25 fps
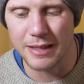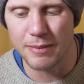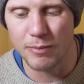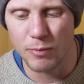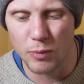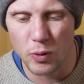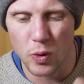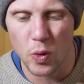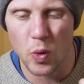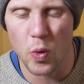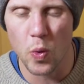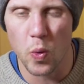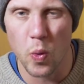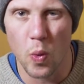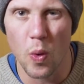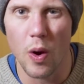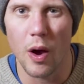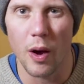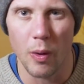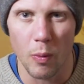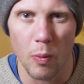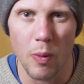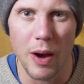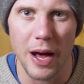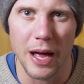them
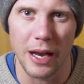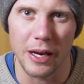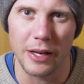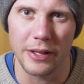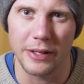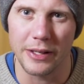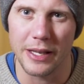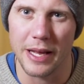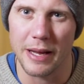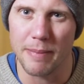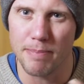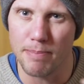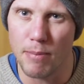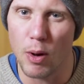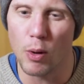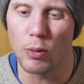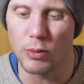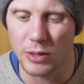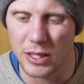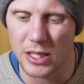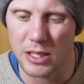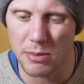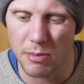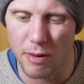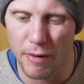quite well, and they
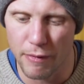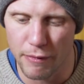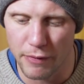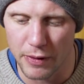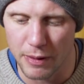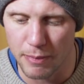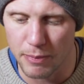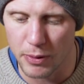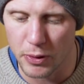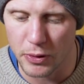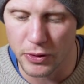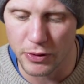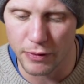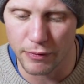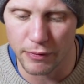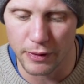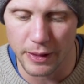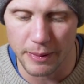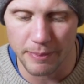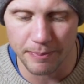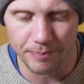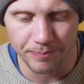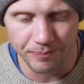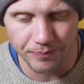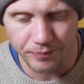moulded to my feet
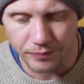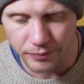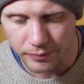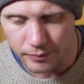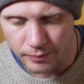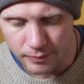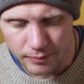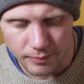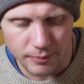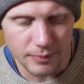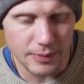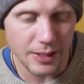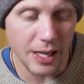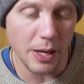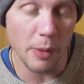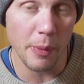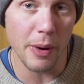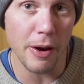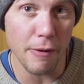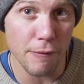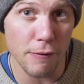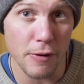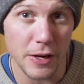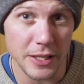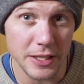beautifully. And
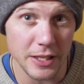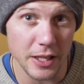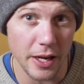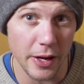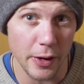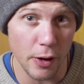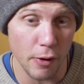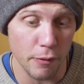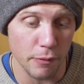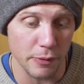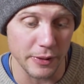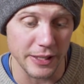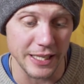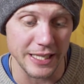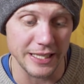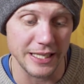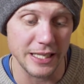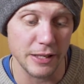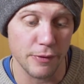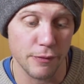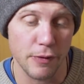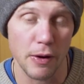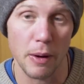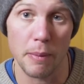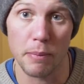when I first started off with
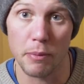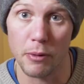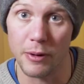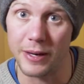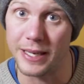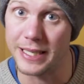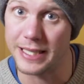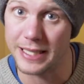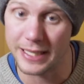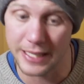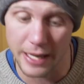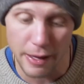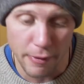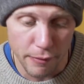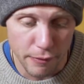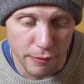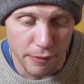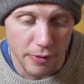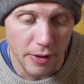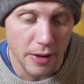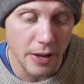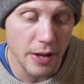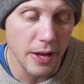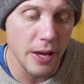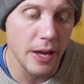these felt pretty stiff.
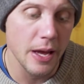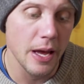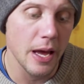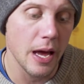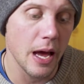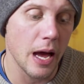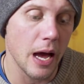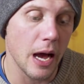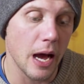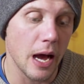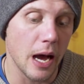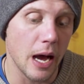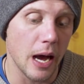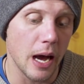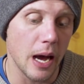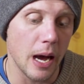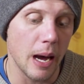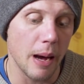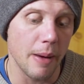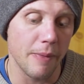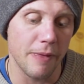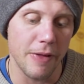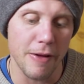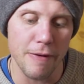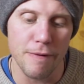
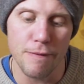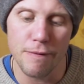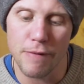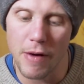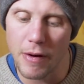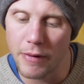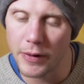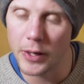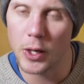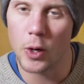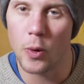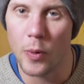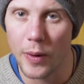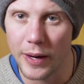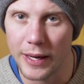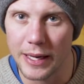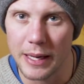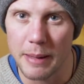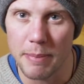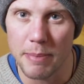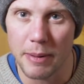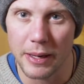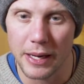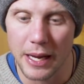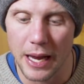They very
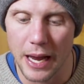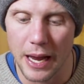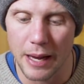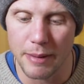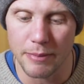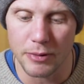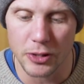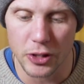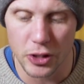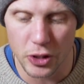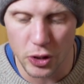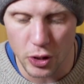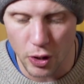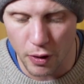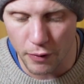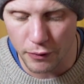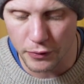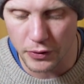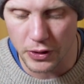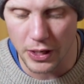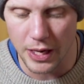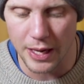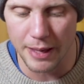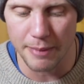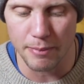quickly became
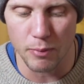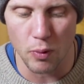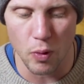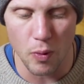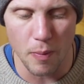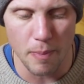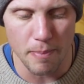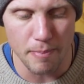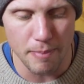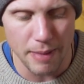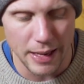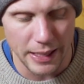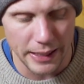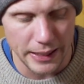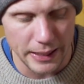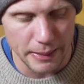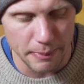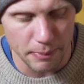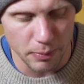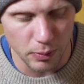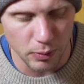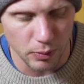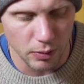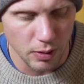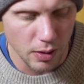softer and more
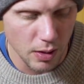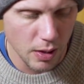malleable.